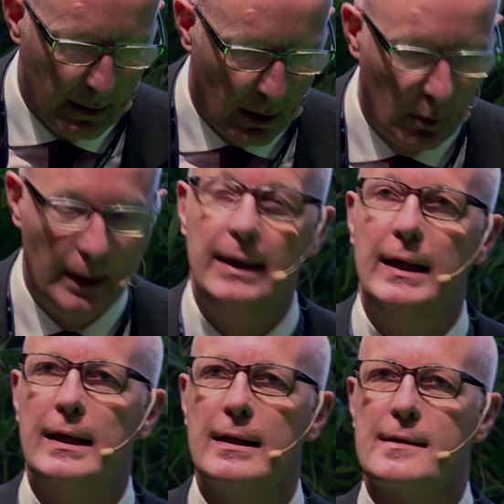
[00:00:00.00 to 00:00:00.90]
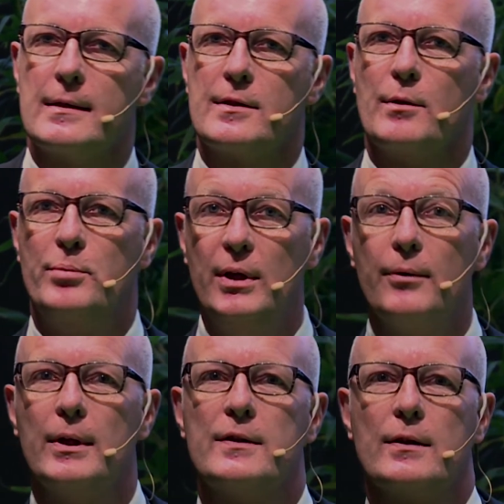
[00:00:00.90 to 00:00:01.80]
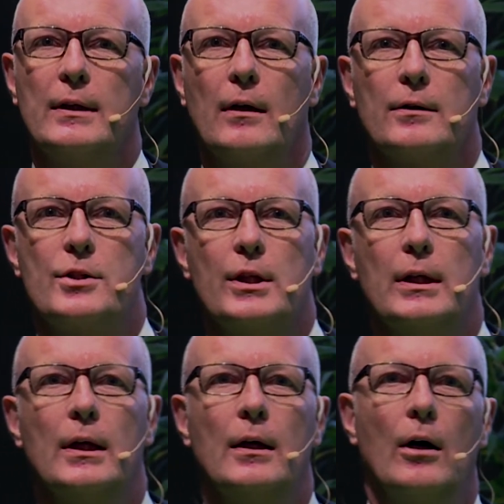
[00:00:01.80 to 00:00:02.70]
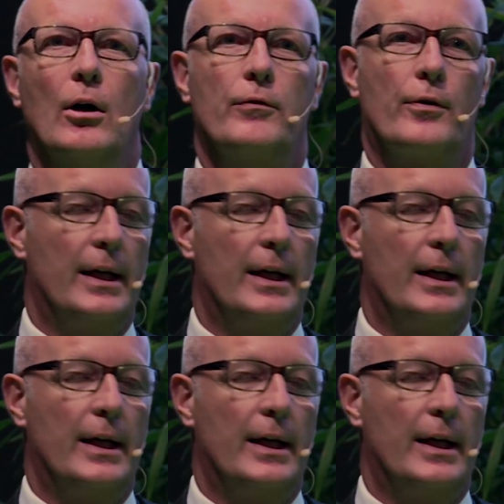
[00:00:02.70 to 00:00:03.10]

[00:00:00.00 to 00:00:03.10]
OLED is a superior technology over